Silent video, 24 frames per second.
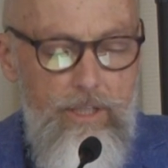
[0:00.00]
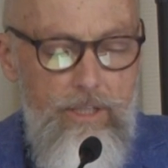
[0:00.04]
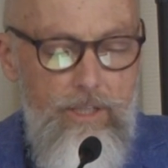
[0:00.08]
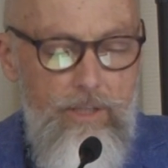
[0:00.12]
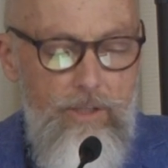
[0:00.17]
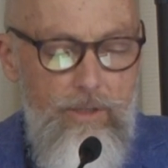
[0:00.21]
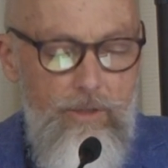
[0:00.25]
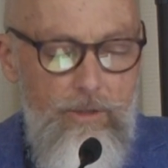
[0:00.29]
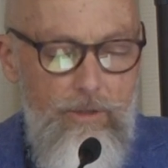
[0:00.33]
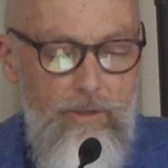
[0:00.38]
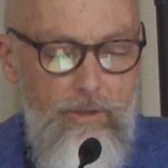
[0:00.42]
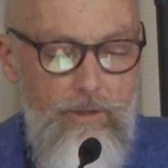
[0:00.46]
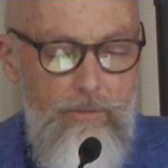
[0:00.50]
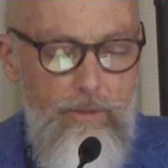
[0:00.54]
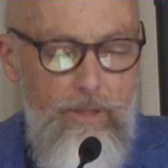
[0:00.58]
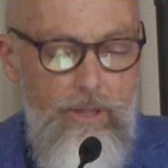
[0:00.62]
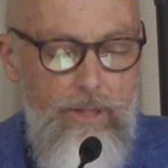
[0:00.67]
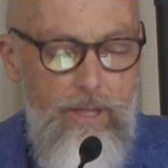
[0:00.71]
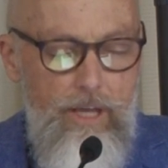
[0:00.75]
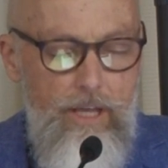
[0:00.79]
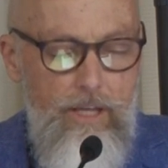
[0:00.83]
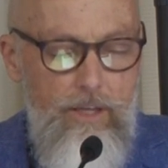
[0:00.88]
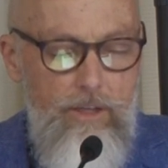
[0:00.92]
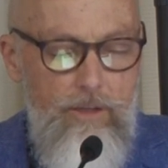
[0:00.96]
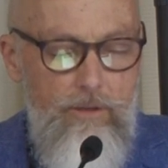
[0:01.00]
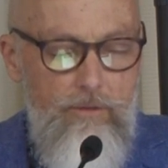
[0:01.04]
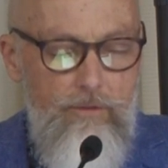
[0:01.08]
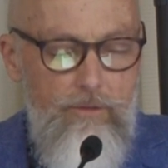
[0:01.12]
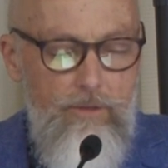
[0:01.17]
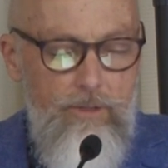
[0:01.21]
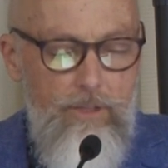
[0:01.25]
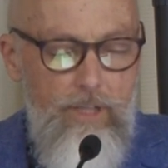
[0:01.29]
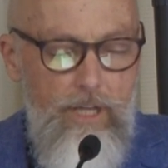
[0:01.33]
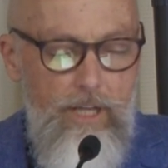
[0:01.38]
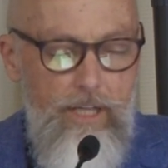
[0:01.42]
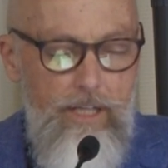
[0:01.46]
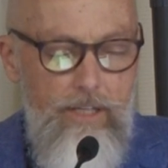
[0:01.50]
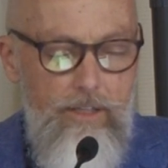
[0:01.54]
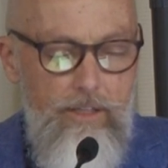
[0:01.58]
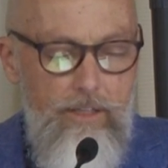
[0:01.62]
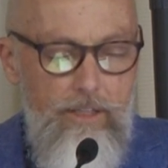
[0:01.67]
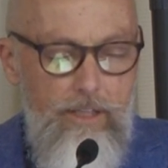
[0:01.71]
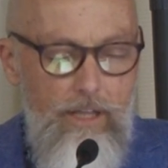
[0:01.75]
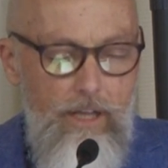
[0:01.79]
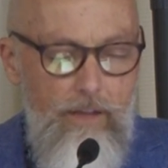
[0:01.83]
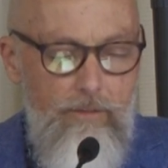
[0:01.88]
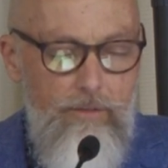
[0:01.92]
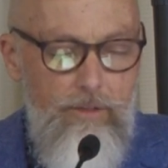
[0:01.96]
to you. We thank you for taking
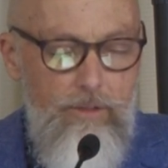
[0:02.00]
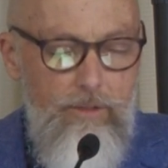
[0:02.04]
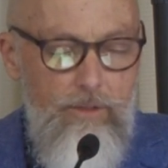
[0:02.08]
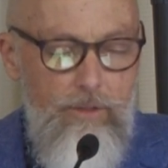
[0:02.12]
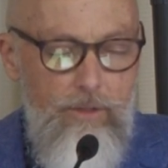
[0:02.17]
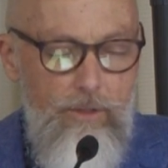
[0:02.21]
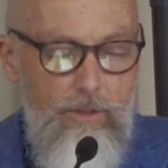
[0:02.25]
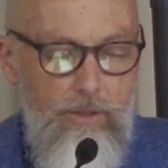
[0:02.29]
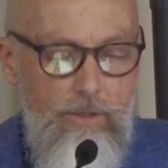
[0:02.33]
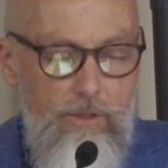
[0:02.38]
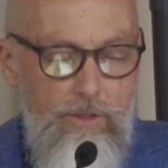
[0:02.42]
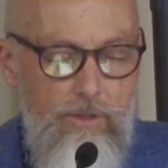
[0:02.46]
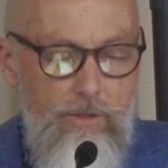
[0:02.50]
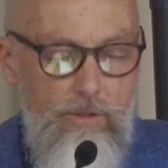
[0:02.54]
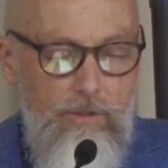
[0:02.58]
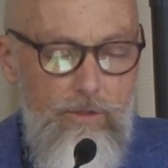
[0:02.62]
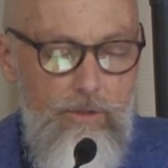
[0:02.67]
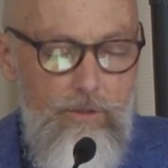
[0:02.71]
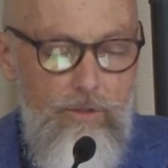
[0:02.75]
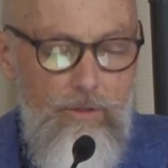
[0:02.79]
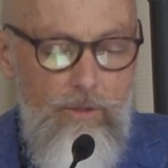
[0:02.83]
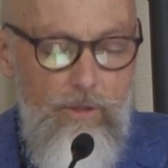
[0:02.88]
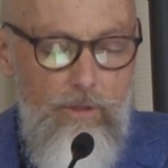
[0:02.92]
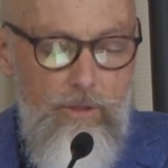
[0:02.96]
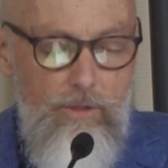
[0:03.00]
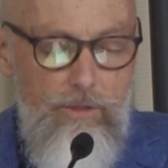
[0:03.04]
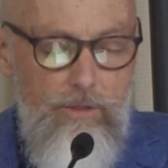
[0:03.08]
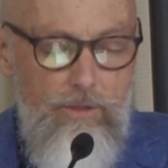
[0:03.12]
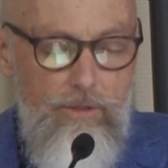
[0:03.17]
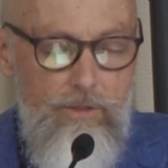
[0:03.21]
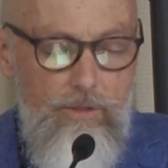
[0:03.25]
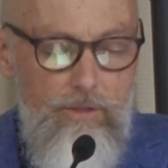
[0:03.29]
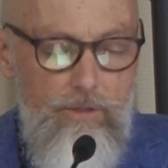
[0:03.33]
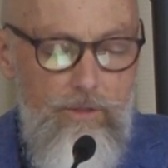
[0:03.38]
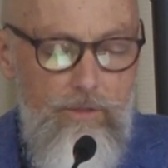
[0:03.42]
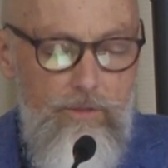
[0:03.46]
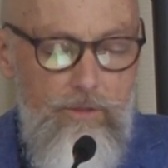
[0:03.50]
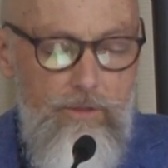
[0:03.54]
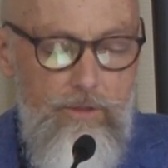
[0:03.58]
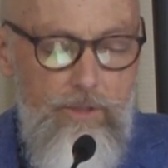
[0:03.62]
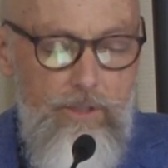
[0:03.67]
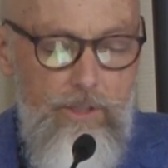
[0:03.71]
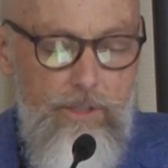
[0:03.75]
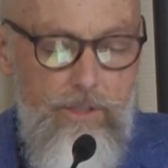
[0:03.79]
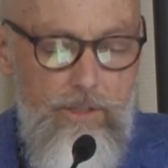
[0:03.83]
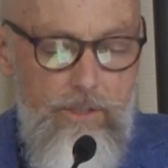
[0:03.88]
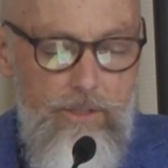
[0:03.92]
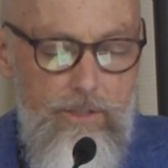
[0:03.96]
the covenant curses on the cross through
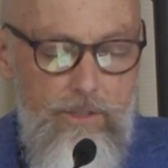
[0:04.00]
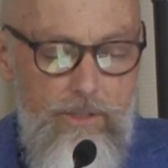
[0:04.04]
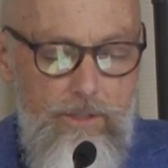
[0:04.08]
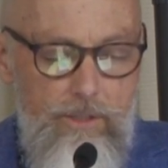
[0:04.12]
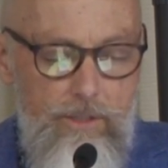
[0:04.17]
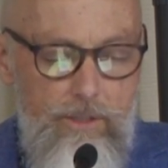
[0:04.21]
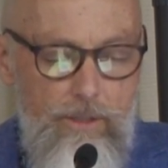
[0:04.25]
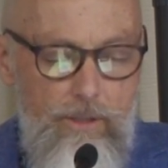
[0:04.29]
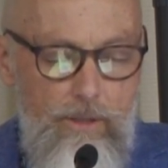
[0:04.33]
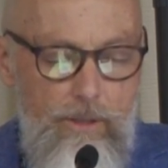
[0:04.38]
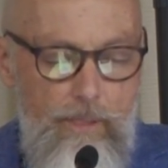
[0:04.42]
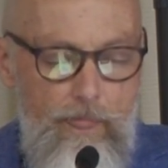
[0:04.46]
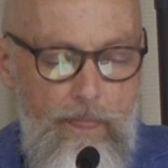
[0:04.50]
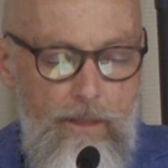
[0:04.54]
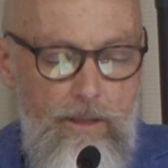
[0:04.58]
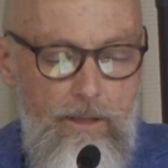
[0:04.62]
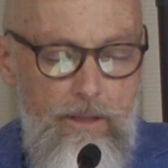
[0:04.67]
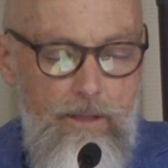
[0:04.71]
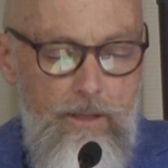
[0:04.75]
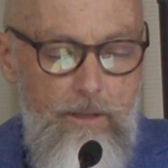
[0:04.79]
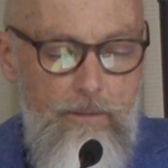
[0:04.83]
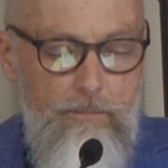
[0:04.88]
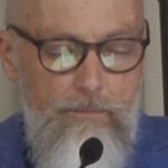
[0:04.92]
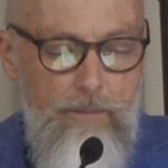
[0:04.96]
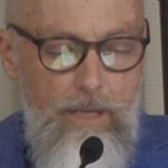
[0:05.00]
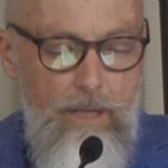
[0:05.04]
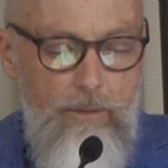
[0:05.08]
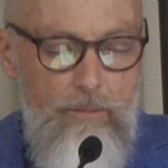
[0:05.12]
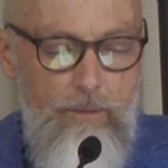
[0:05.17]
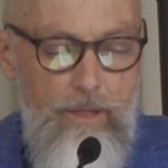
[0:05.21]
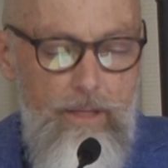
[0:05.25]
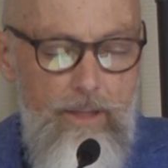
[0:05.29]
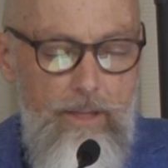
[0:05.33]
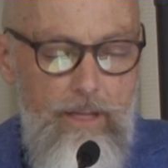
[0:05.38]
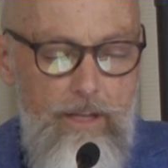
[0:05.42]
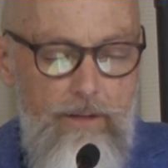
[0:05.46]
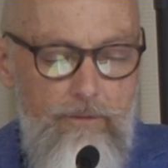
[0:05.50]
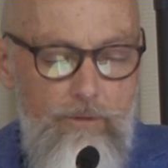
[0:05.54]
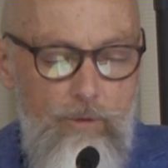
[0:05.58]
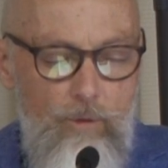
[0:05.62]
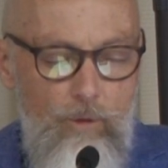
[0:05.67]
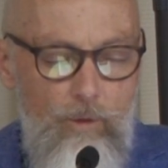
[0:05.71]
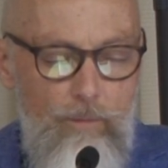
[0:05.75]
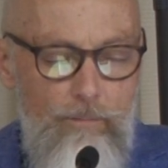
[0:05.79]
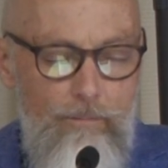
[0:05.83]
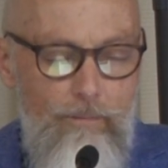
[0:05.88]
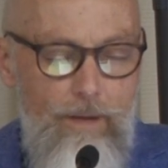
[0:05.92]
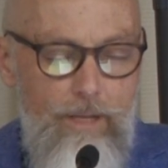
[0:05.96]
Jesus. May we
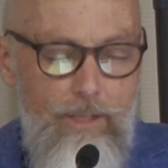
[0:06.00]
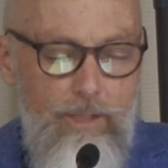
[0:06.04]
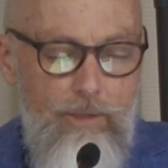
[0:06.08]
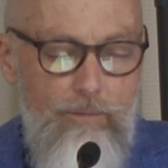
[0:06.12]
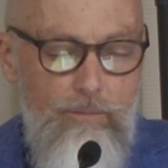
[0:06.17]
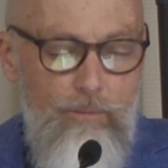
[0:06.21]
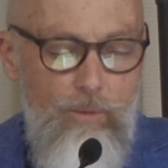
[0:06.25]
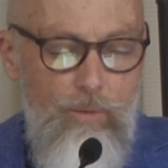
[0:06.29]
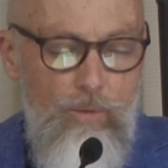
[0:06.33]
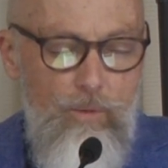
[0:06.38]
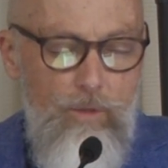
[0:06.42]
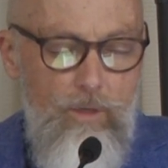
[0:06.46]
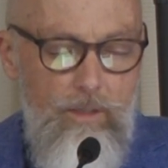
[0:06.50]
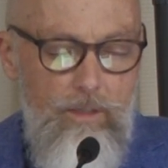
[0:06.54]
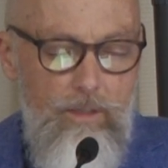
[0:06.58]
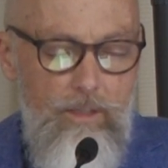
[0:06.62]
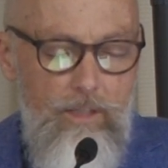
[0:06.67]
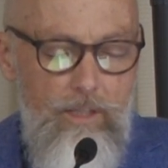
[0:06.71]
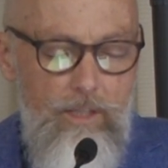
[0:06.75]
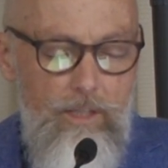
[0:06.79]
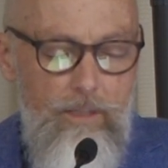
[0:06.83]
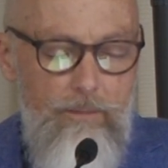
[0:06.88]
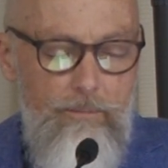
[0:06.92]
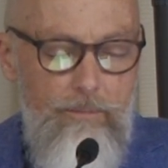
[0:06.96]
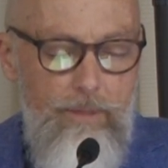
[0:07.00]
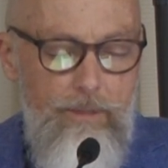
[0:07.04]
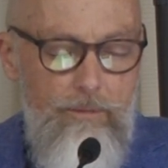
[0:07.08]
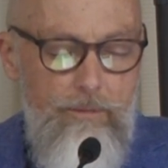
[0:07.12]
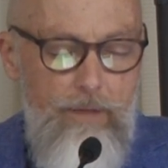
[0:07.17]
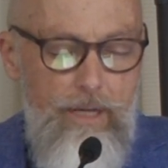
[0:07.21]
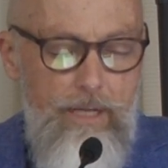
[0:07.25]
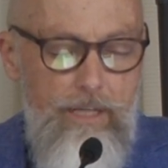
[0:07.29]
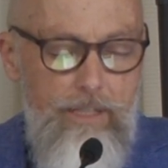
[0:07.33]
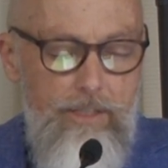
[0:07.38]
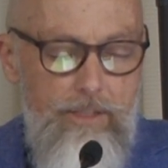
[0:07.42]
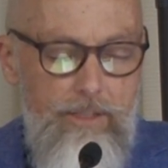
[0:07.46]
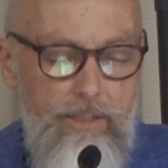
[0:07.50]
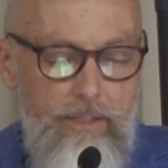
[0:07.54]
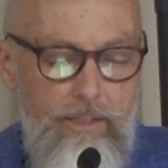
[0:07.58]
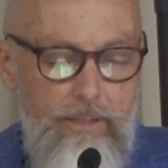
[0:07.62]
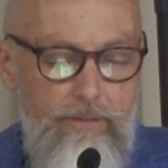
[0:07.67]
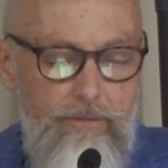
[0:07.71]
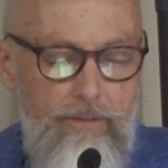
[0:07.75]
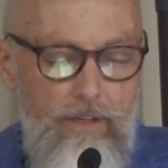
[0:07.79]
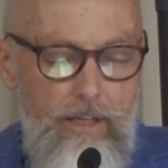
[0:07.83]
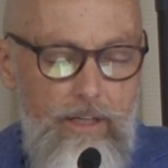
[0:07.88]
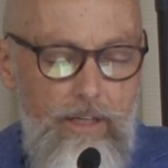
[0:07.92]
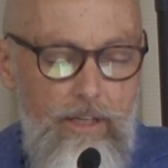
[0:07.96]
therefore much more be ready to
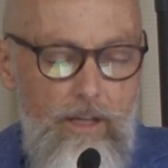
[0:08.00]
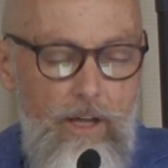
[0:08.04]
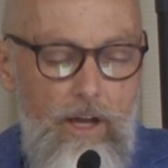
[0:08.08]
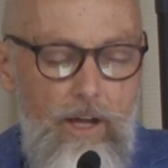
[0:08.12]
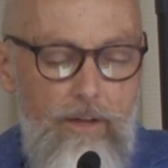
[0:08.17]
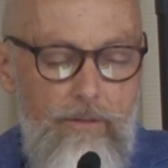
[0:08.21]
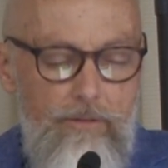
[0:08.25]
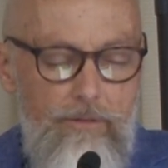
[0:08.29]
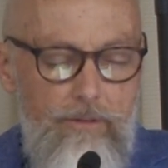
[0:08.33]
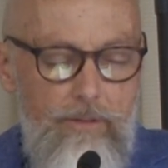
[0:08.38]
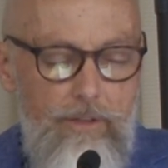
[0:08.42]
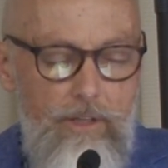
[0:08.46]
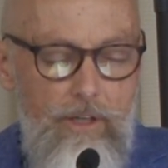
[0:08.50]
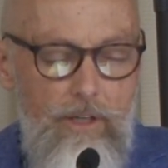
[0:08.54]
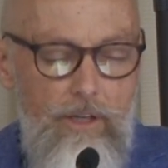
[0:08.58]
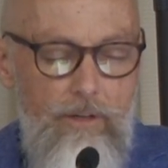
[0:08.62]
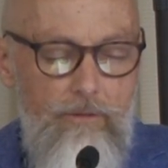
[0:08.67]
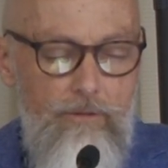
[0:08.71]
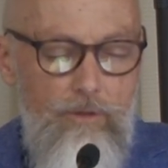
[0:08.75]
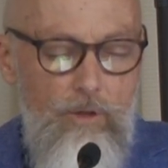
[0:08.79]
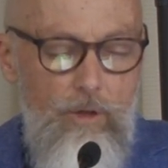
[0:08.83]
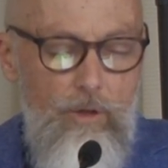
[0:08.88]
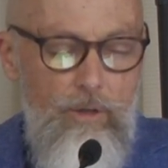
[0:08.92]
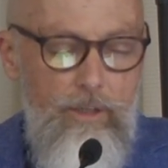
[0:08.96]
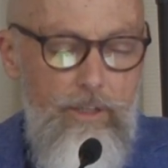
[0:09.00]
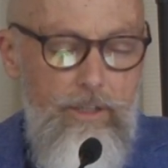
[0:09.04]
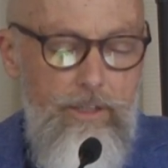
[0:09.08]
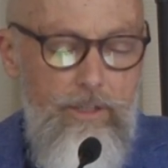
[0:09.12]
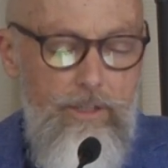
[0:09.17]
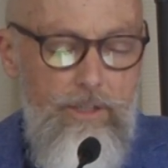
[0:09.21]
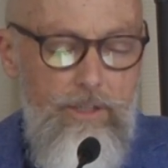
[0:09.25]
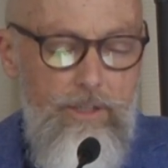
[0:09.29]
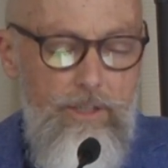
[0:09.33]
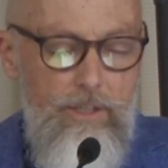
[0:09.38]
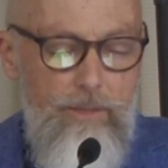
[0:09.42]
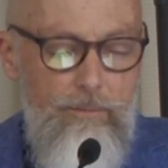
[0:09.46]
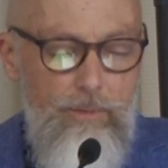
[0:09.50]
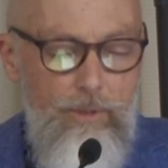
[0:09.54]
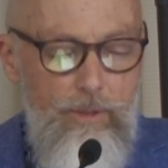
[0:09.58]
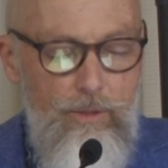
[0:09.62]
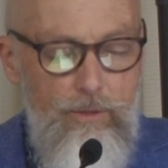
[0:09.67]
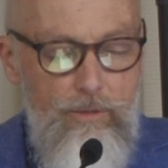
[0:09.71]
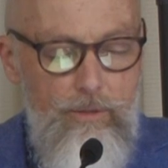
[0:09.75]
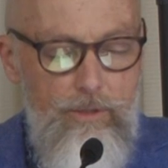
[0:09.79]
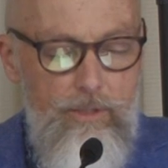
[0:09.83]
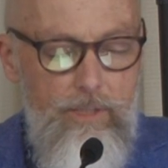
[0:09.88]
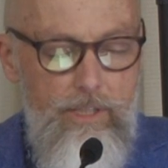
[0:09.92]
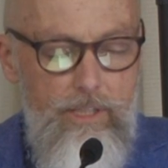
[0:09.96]
live a life of godliness and
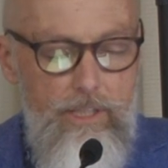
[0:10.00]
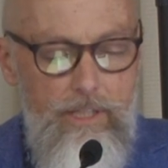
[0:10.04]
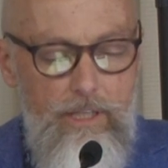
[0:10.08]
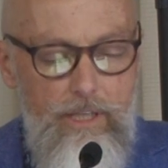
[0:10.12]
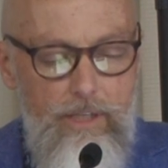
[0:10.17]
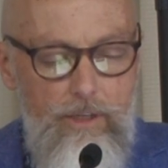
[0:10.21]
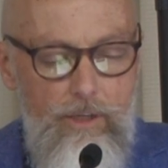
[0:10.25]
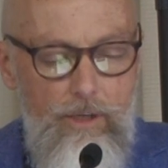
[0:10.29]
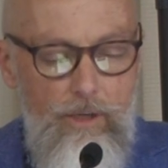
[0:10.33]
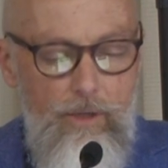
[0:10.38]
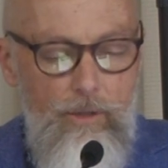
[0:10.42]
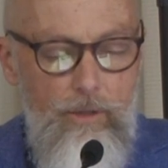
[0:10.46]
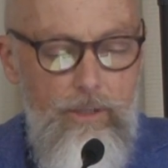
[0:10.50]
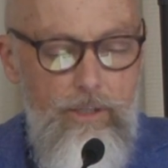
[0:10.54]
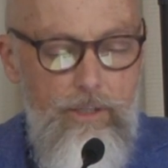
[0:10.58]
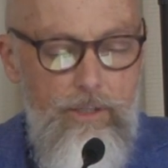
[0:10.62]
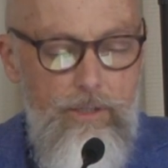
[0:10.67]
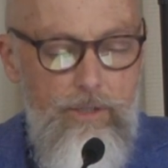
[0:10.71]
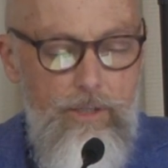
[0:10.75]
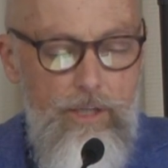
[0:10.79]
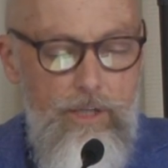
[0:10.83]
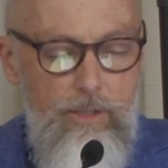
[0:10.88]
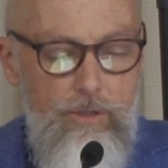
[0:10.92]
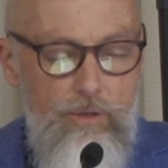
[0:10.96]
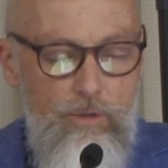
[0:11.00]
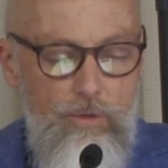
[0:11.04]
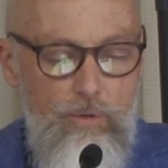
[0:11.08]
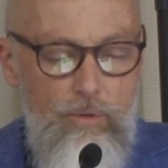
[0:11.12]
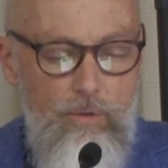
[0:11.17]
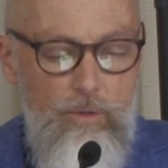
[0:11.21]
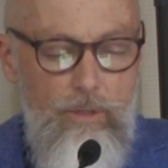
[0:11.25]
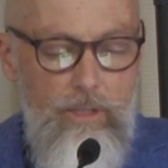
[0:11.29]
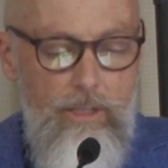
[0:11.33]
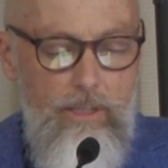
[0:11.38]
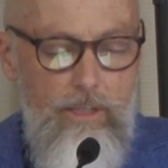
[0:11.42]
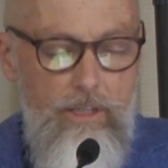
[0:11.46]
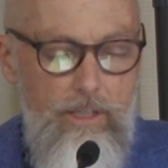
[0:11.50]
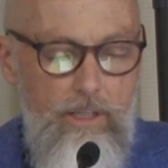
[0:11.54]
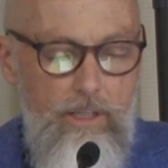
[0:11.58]
purity and holiness and joy